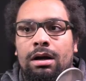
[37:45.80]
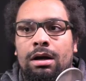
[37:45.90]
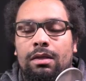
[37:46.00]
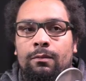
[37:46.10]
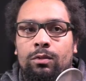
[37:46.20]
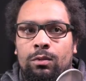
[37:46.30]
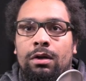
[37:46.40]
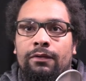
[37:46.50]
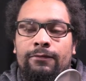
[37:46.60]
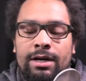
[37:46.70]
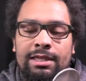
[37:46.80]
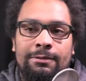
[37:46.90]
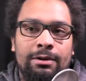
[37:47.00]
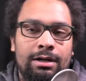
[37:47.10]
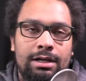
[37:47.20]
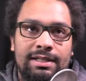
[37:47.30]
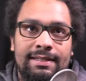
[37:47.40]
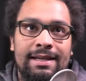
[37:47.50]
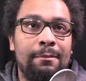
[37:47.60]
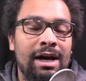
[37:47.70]
God. Well, the fact that we're
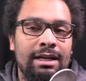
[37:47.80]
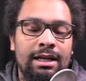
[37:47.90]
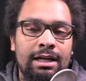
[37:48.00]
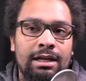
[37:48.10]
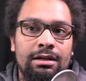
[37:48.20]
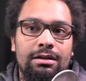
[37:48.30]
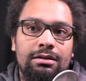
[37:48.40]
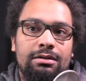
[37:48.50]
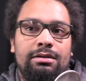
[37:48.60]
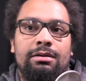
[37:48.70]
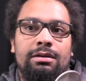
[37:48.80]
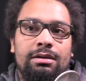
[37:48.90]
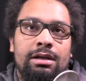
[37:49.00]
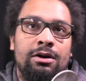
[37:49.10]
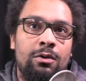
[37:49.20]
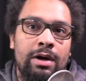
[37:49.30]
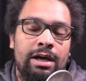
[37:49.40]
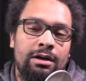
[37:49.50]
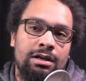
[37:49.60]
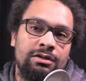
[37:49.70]
semi-getting it in a
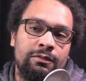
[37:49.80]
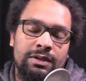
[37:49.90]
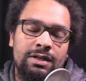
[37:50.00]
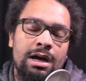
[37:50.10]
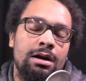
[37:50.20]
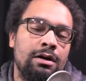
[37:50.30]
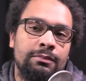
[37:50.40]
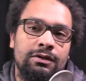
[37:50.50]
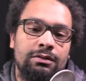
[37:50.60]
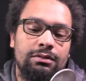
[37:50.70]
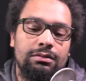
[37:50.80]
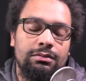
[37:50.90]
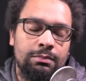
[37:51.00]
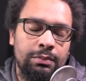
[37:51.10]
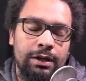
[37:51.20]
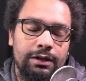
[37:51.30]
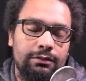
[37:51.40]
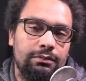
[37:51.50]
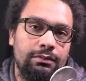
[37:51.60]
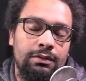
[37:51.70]
way because of Messiah Arms. But,
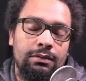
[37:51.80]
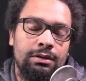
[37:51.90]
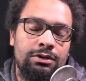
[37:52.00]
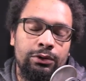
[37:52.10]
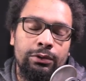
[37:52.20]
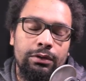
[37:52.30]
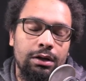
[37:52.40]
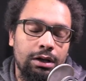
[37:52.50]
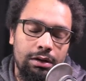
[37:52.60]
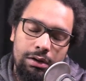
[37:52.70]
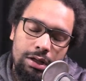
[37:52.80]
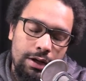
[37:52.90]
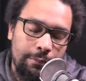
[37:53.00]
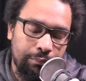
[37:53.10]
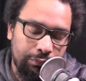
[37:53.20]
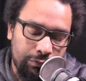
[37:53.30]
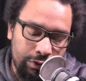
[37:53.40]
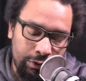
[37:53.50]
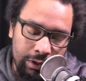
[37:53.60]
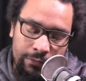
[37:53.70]
dude,
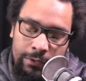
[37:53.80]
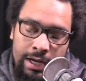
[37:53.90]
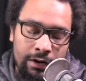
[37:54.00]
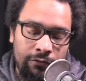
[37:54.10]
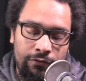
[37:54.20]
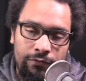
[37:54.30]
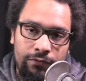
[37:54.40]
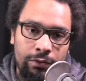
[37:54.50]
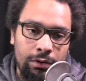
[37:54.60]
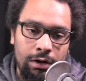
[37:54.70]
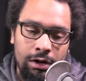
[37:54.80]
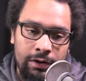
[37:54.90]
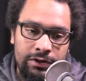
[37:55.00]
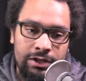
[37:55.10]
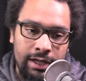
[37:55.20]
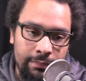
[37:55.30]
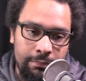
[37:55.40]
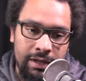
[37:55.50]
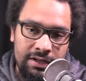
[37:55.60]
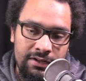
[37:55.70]
if we had a full archetype
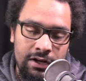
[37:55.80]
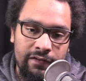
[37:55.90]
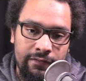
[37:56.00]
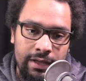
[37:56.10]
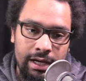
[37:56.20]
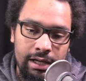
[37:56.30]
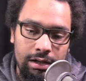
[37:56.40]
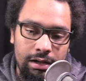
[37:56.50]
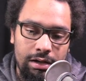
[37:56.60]
based off that,